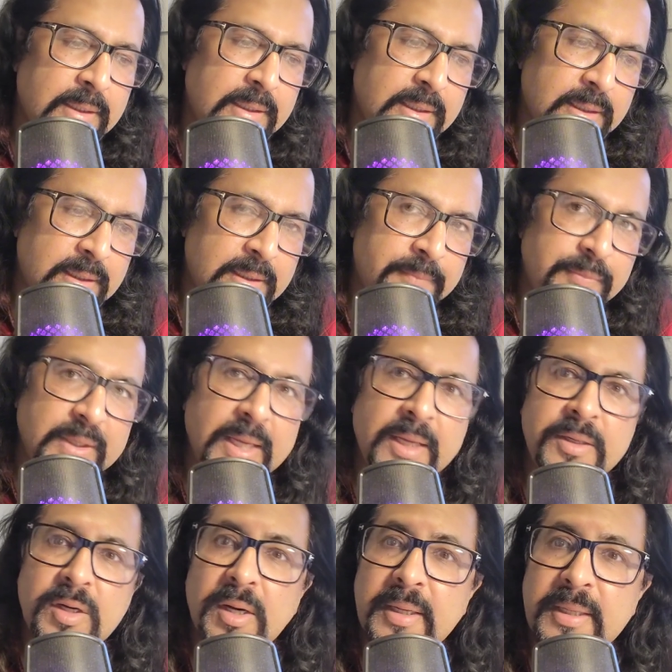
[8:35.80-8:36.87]

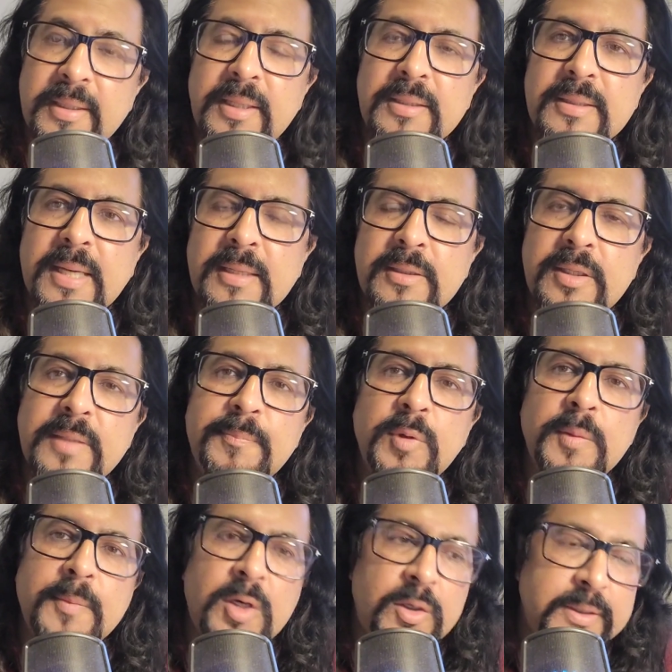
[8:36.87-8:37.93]
and earning that
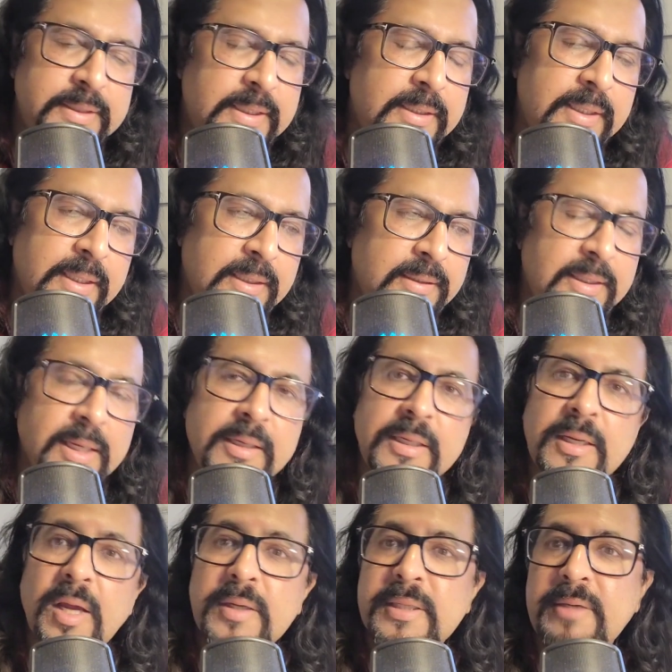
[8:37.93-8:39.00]
diploma or degree, they are
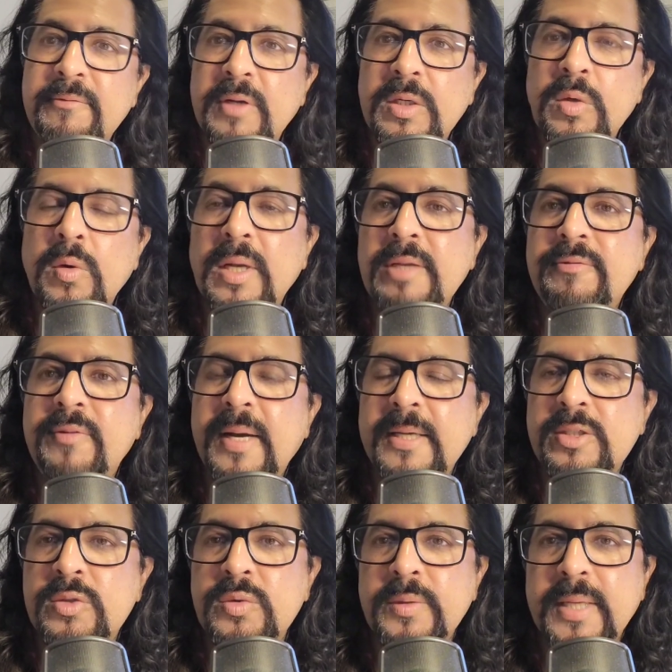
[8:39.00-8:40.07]
not even qualified
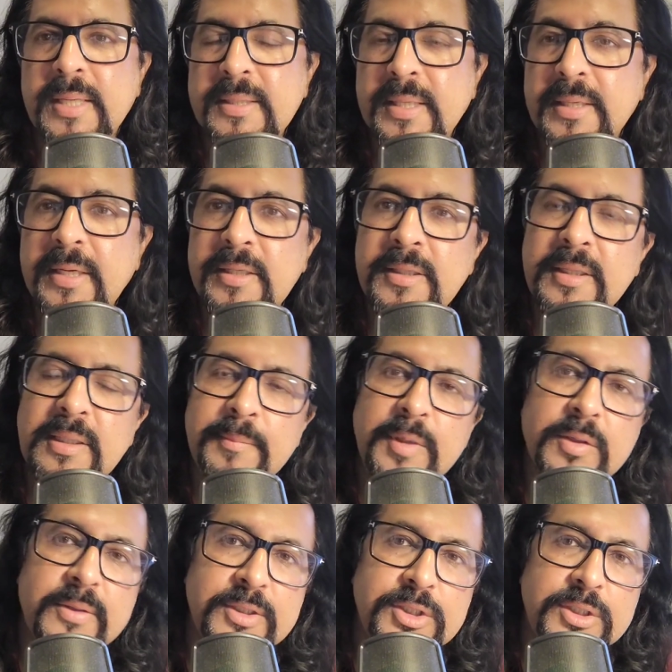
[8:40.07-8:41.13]
to get Canadian
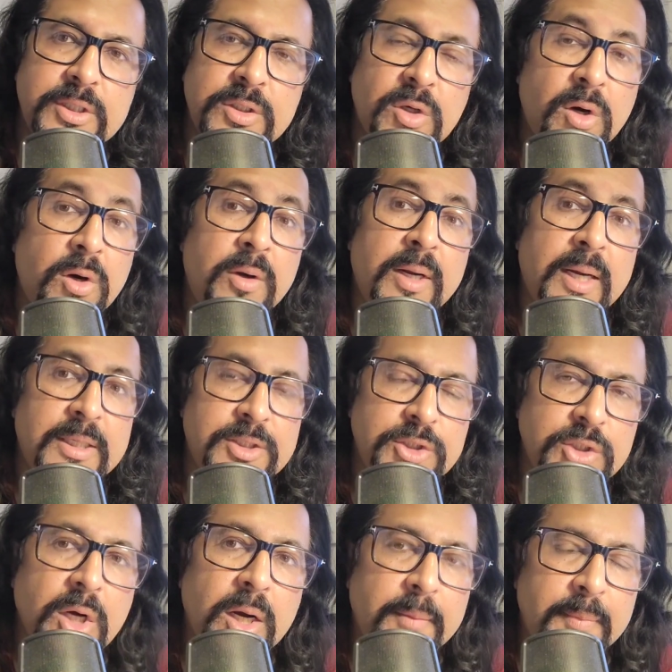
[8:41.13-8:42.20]
immigration or a
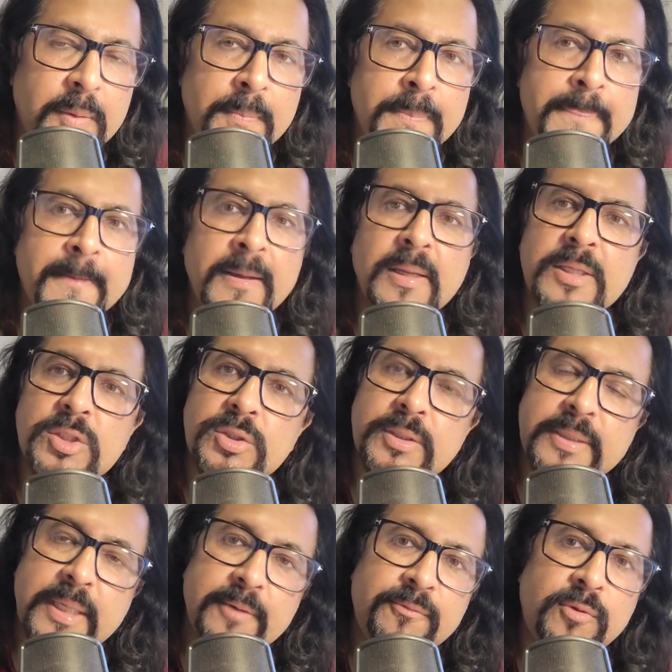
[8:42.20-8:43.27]
job. So
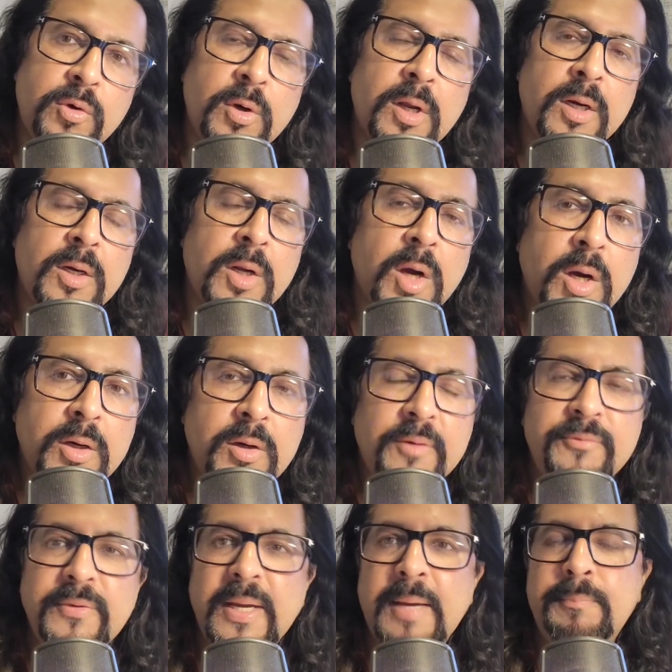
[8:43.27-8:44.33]
therefore, a lot
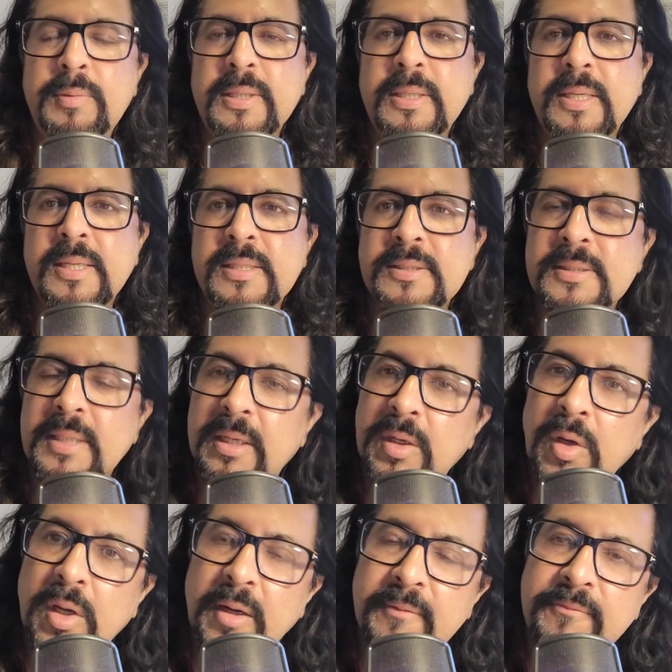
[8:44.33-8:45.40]
of applicants and a
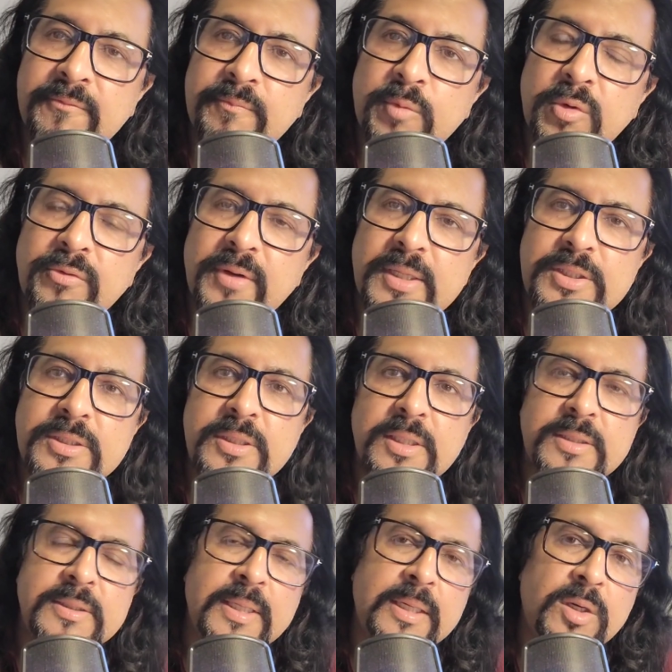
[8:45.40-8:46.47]
lot of
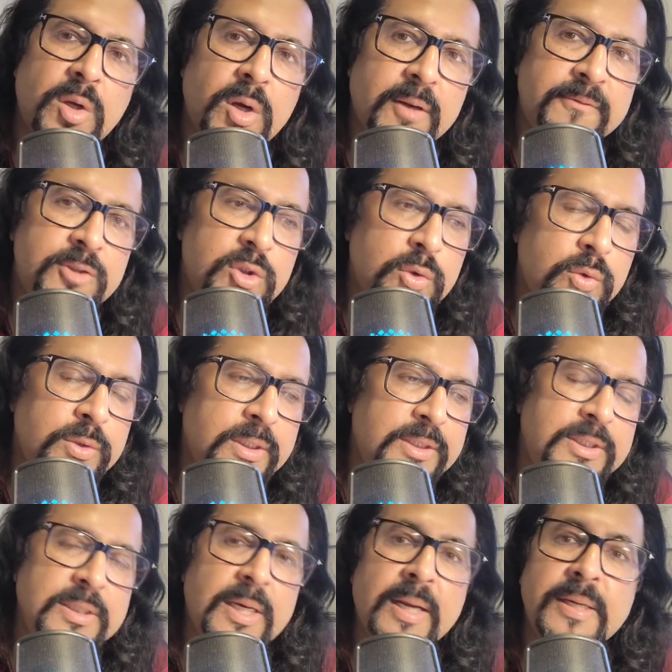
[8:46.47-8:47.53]
professionals and a lot of
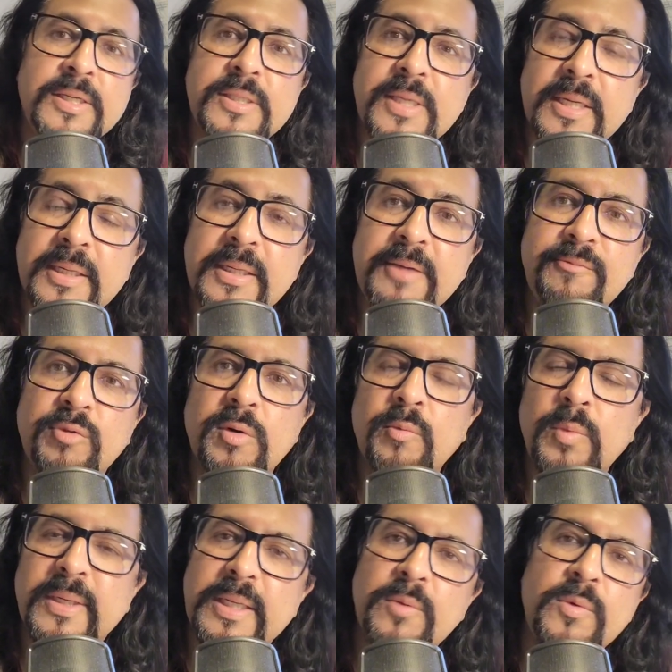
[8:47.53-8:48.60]
students are turning from
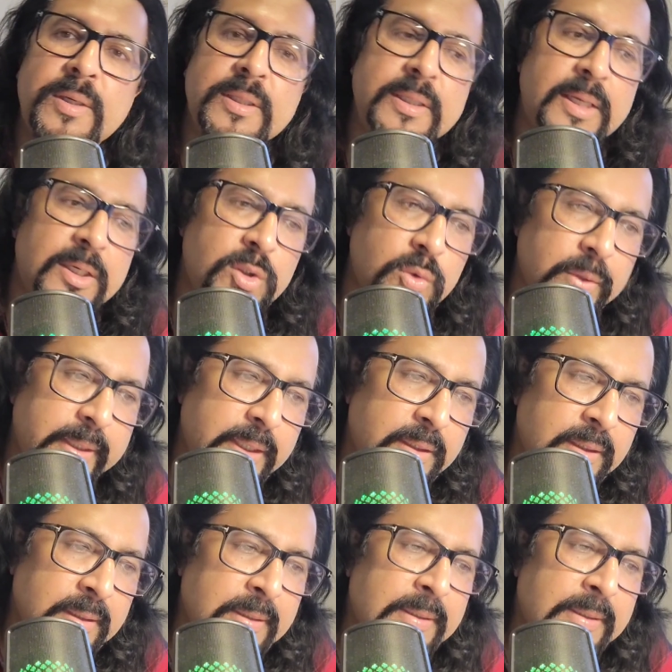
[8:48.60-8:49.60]
whatever they are doing